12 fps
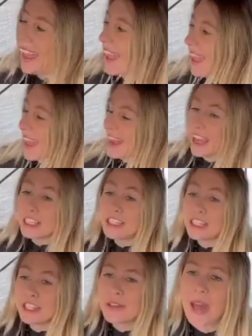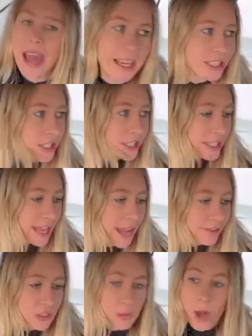And I do actually
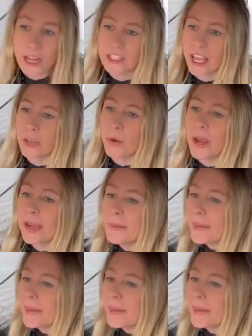have to watch that quite a